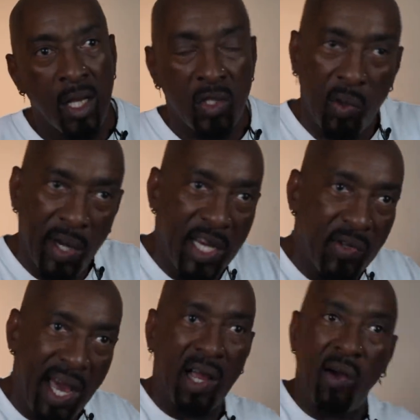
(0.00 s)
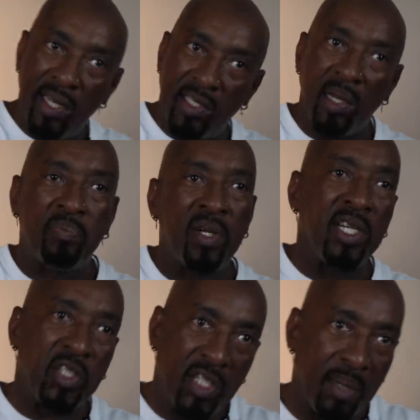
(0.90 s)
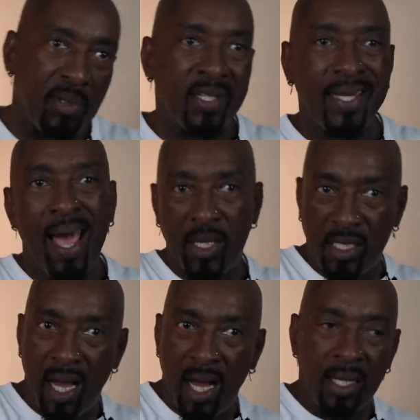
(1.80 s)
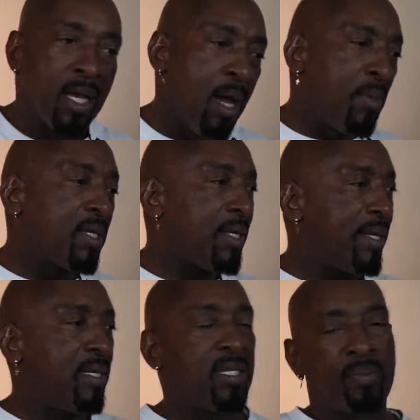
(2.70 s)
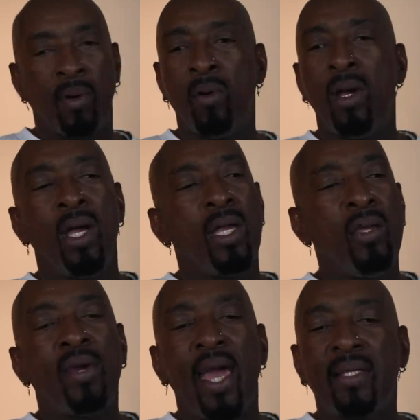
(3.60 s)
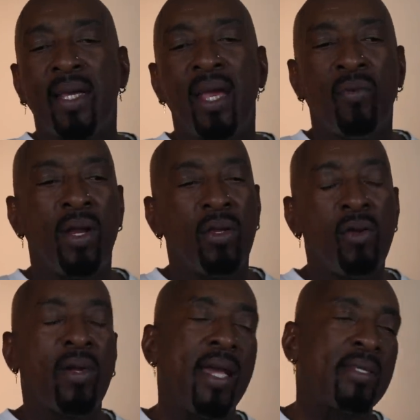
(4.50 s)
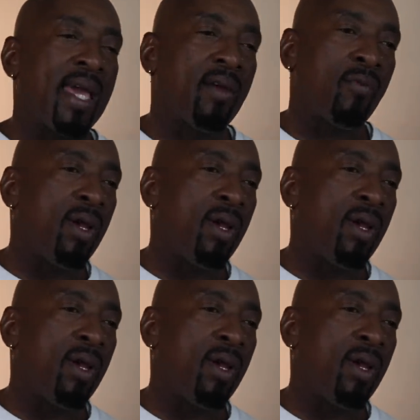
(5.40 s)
So they try to call themselves putting the shit up to sabotage. But it's like this, bro, you can't take and